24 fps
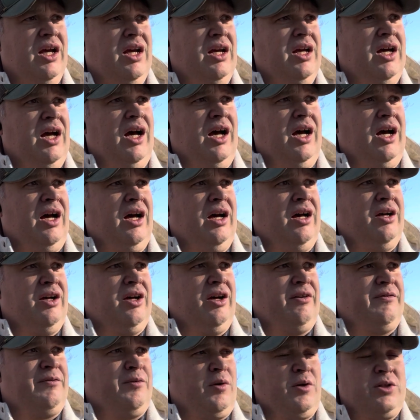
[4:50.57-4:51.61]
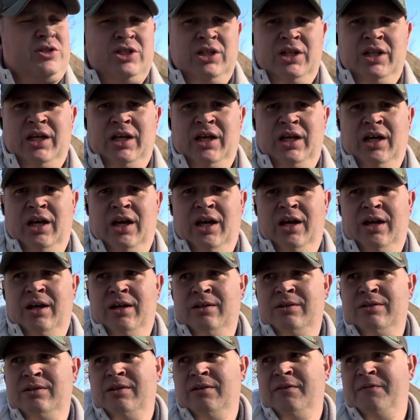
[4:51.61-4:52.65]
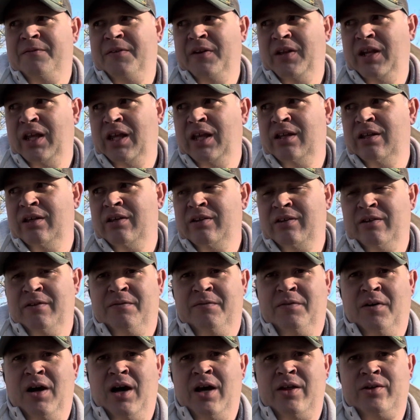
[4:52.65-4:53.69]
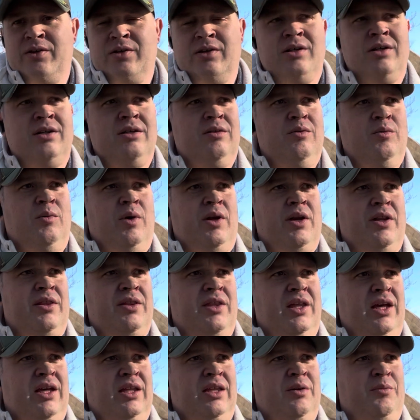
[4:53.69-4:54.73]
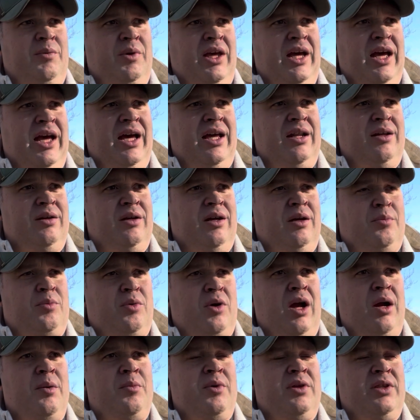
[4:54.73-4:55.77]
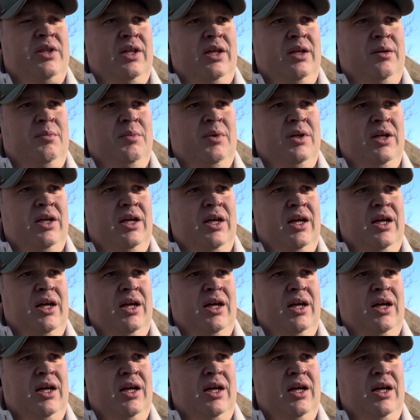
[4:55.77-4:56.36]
unfortunately, Finney, the father, one thing that we had a problem with him